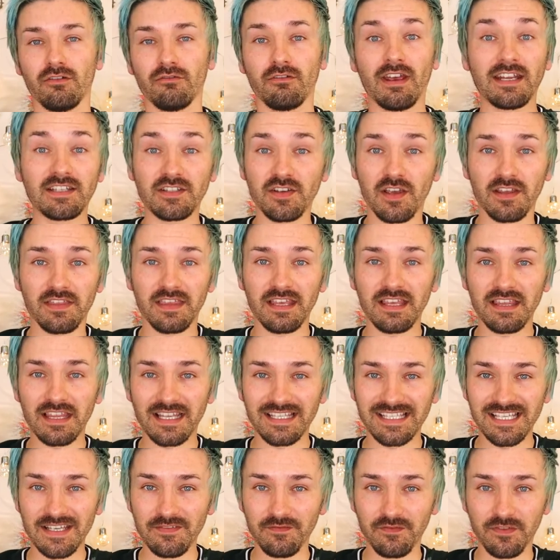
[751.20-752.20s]
Right, so I think
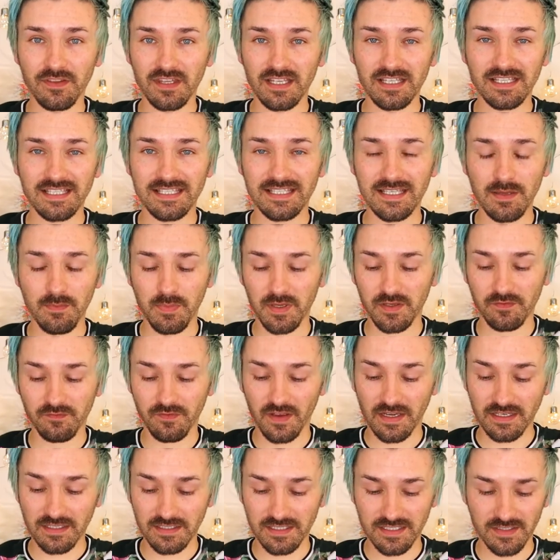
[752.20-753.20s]
that's it for this Dip It
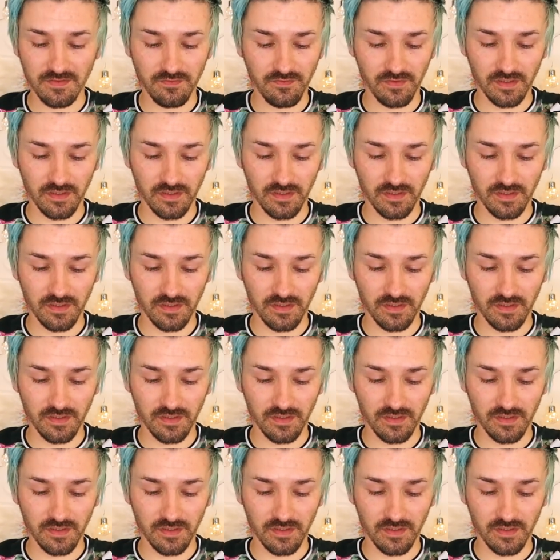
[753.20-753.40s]
Fantasy